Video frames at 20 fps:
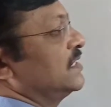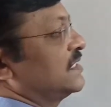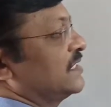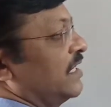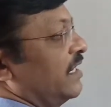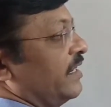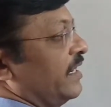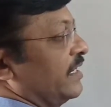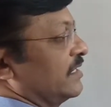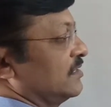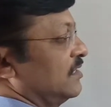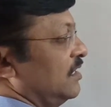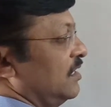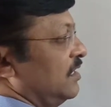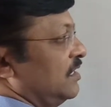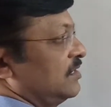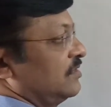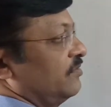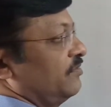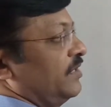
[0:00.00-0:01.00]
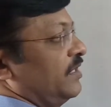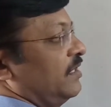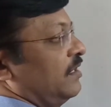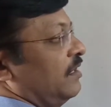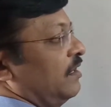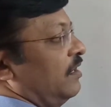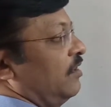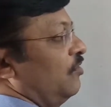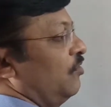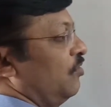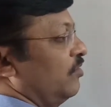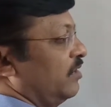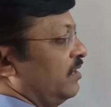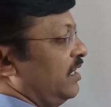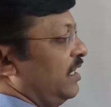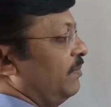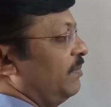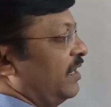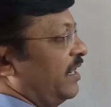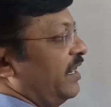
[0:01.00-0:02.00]
sine x. So we wrote
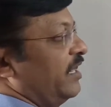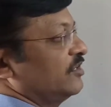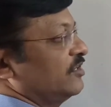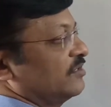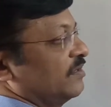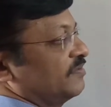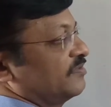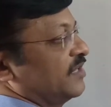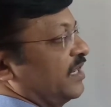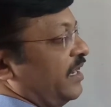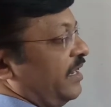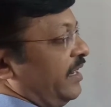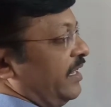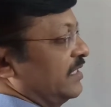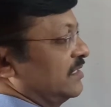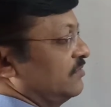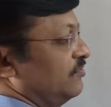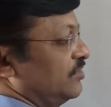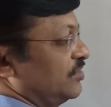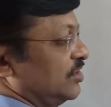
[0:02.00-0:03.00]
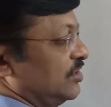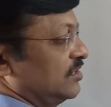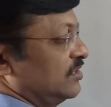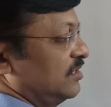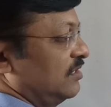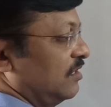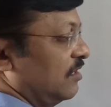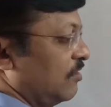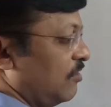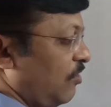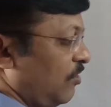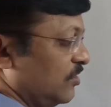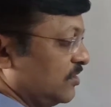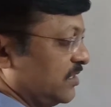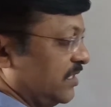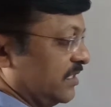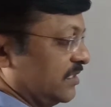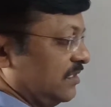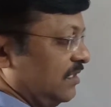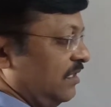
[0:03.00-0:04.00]
d by dx of sine x, which is cos
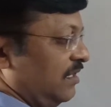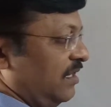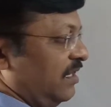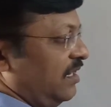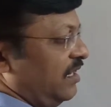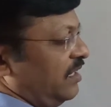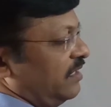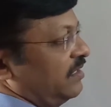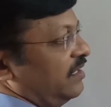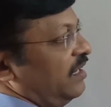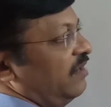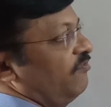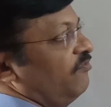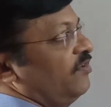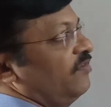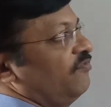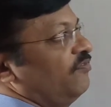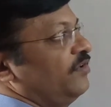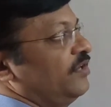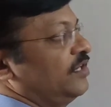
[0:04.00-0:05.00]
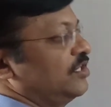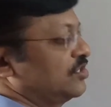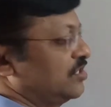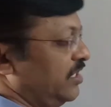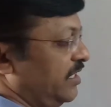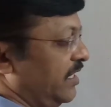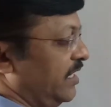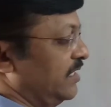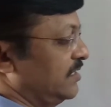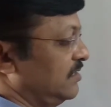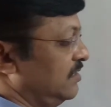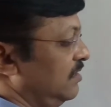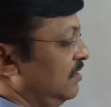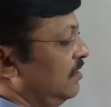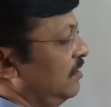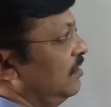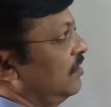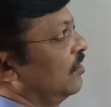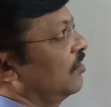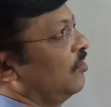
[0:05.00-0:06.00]
x. And then we finished it as
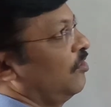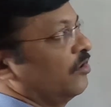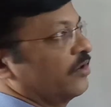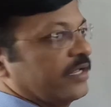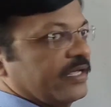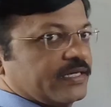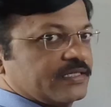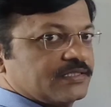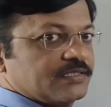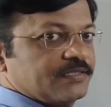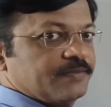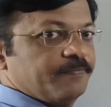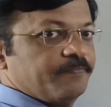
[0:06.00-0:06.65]
cot x.